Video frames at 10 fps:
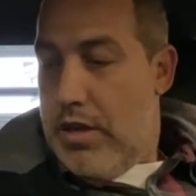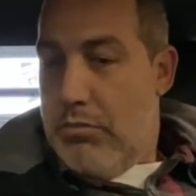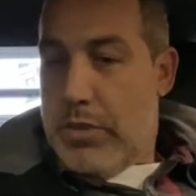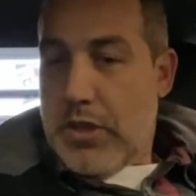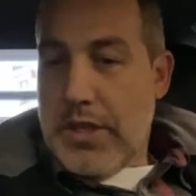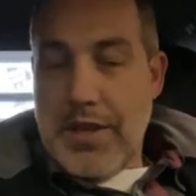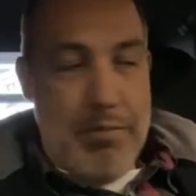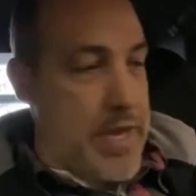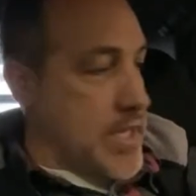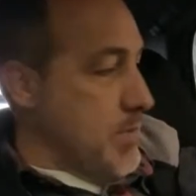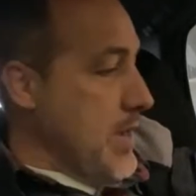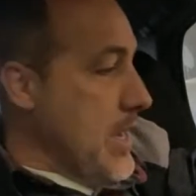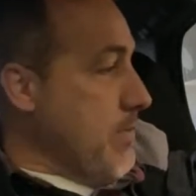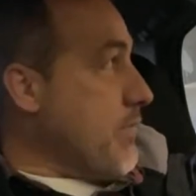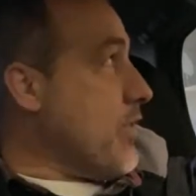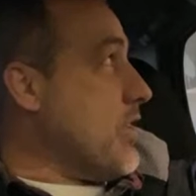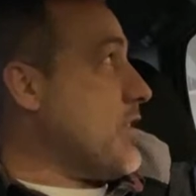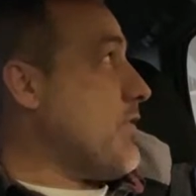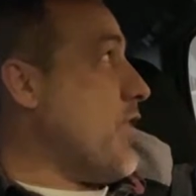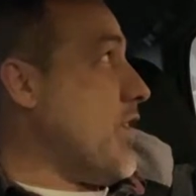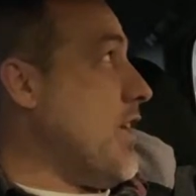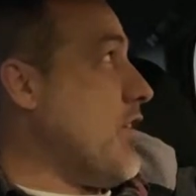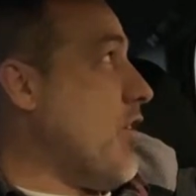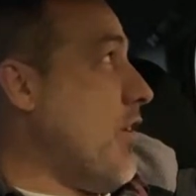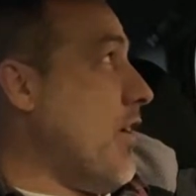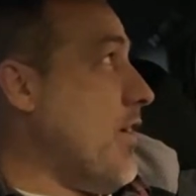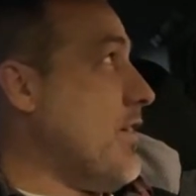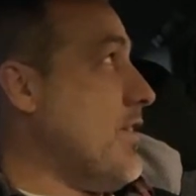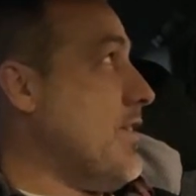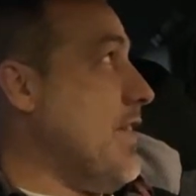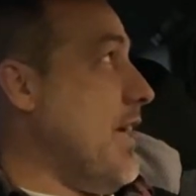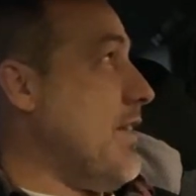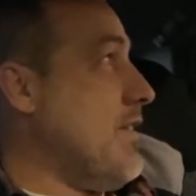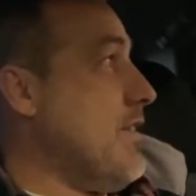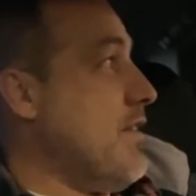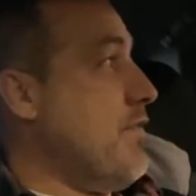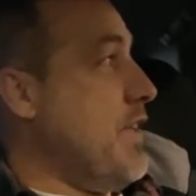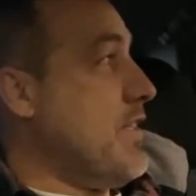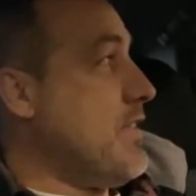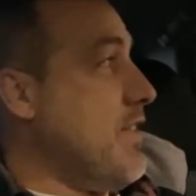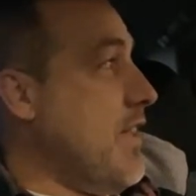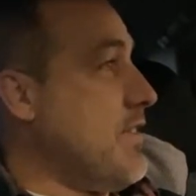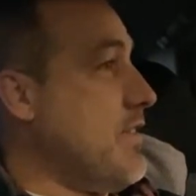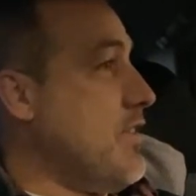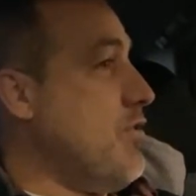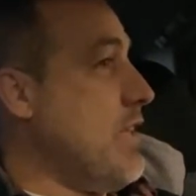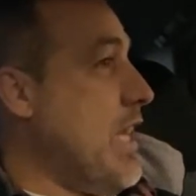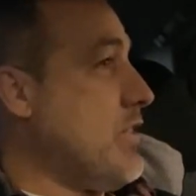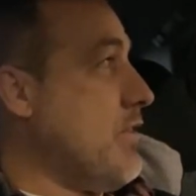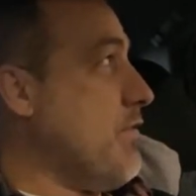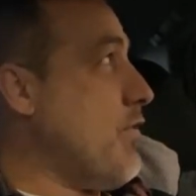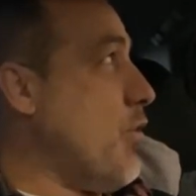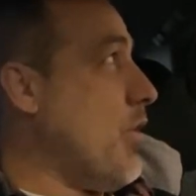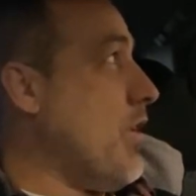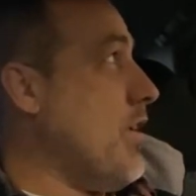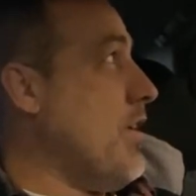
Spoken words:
building a base mat for this fucking car that the VIN says is a 2004.